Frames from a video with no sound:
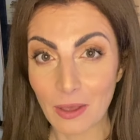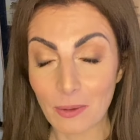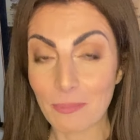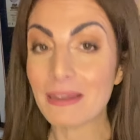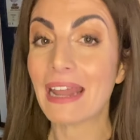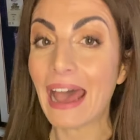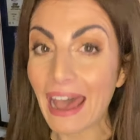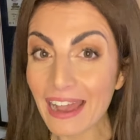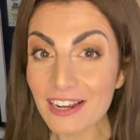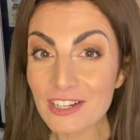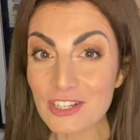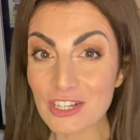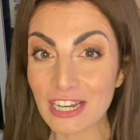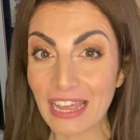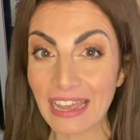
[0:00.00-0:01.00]
but
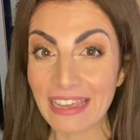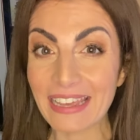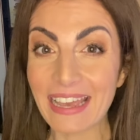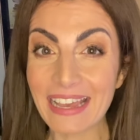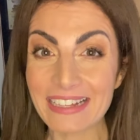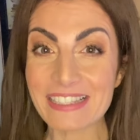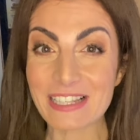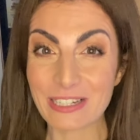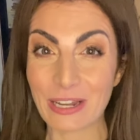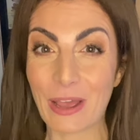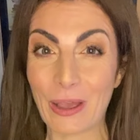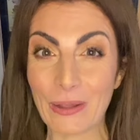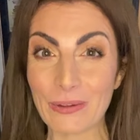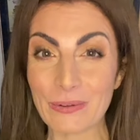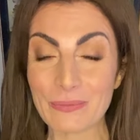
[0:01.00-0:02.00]
actually it's a
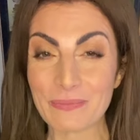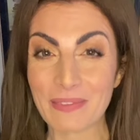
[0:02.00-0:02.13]
no.